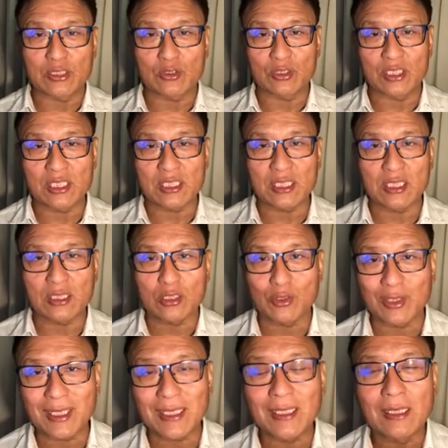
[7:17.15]
So these are
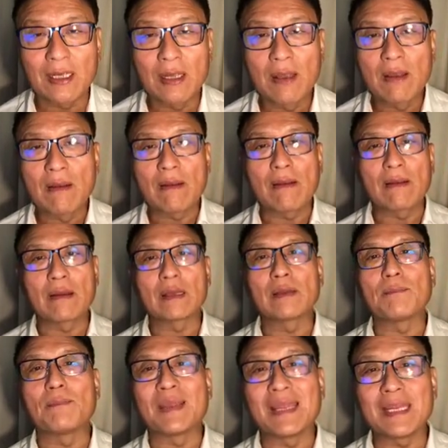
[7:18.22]
three uh,
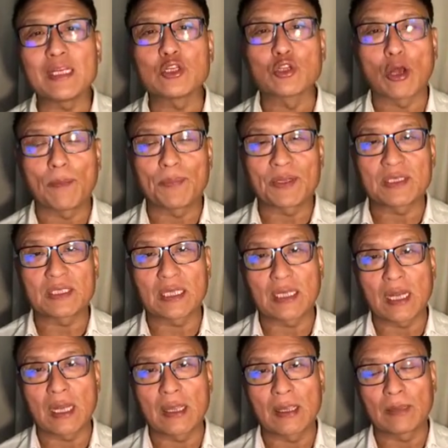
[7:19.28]
main topics that
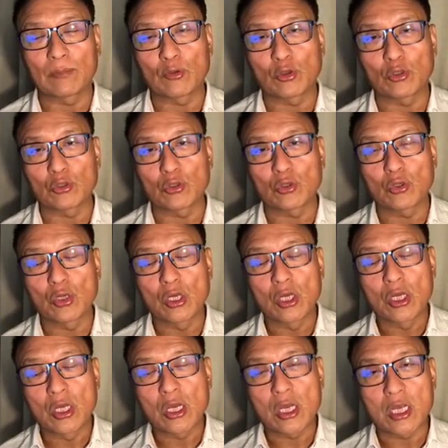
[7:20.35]
I am going to
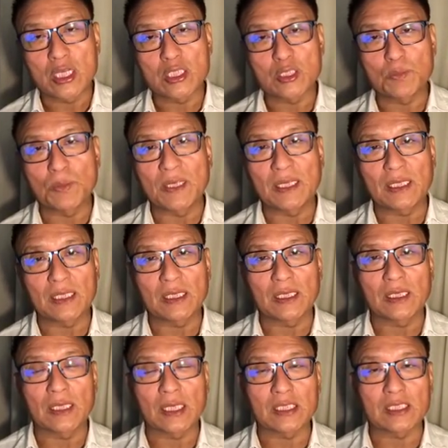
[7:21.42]
uh, speak
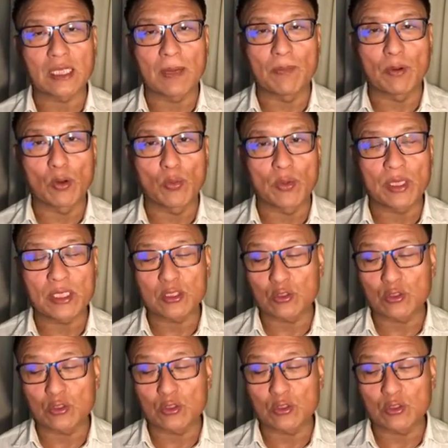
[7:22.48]
next couple of weeks.